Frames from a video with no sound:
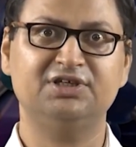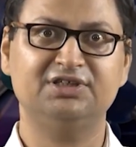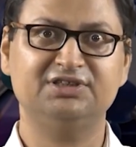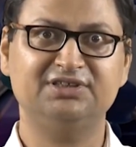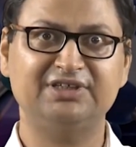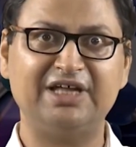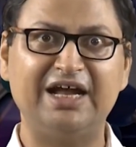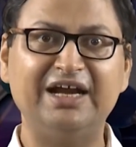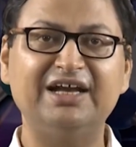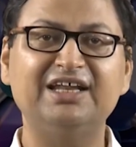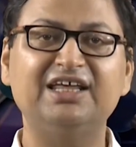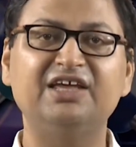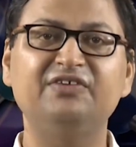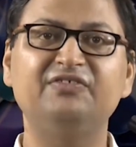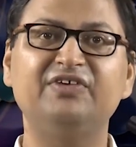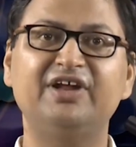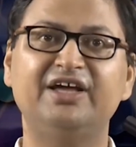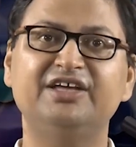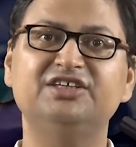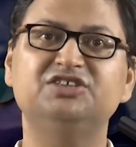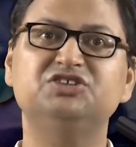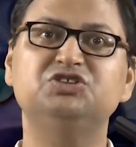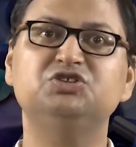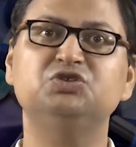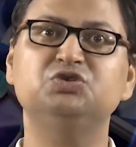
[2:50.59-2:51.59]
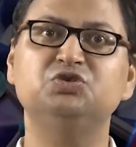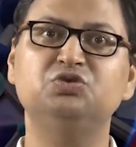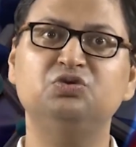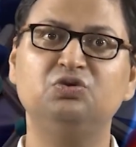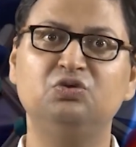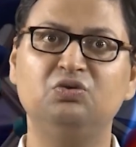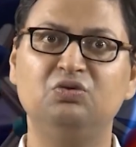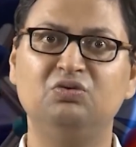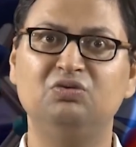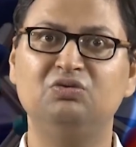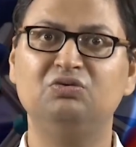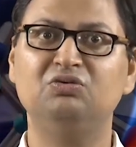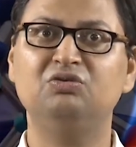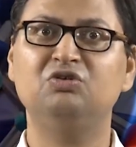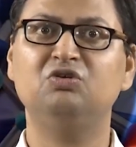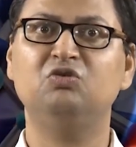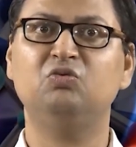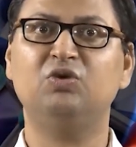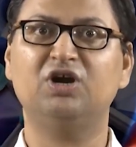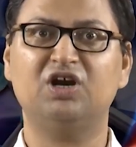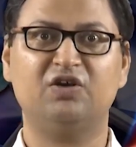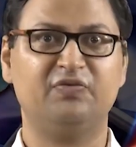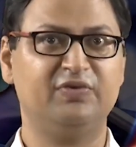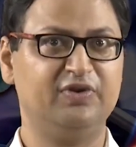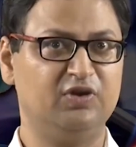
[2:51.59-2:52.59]
that give rise to
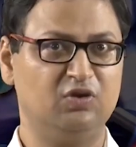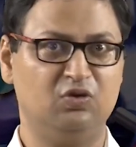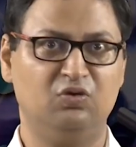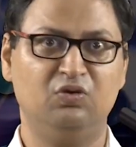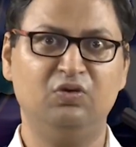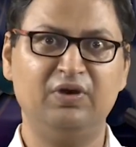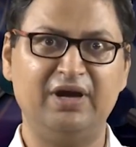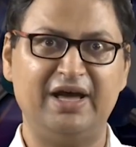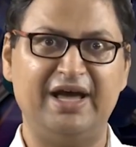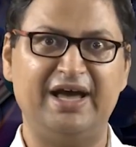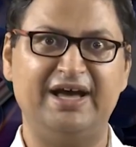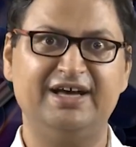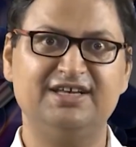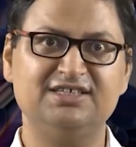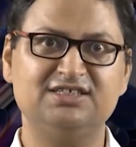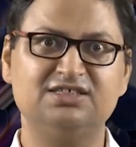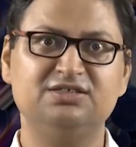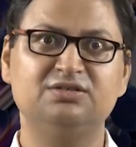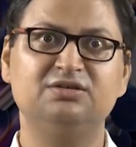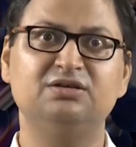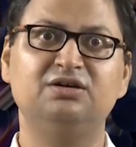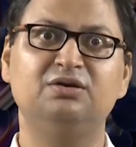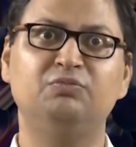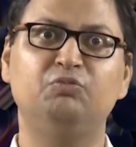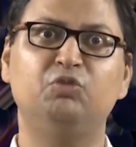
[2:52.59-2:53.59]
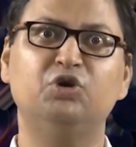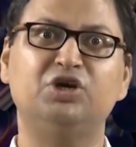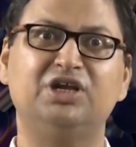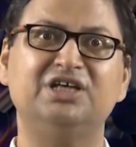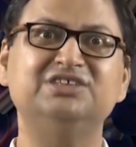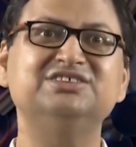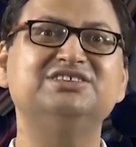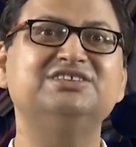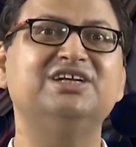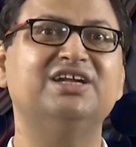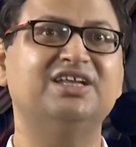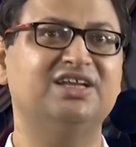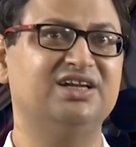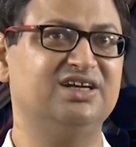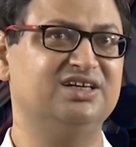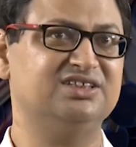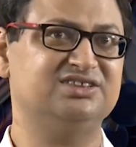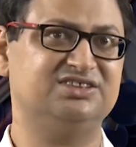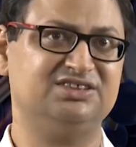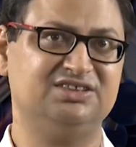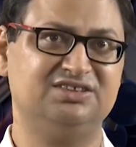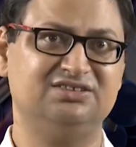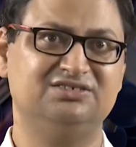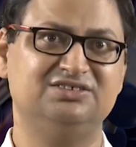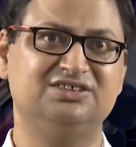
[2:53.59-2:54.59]
what we know as potential
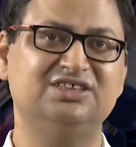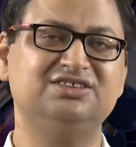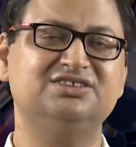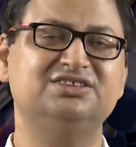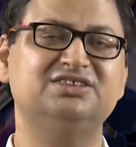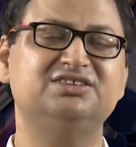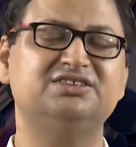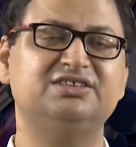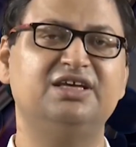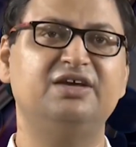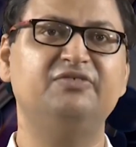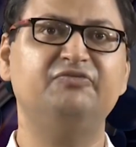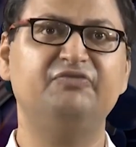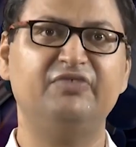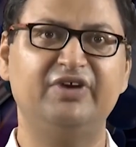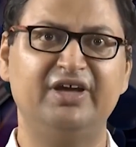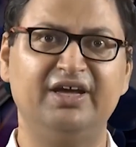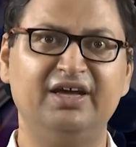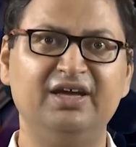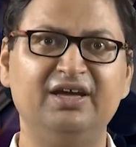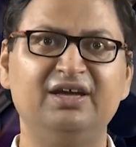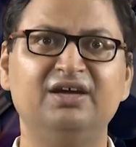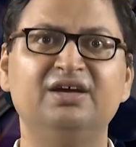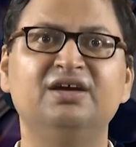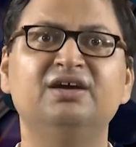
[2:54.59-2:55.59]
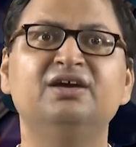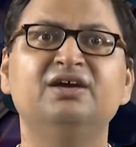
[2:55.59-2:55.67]
energy, just the same way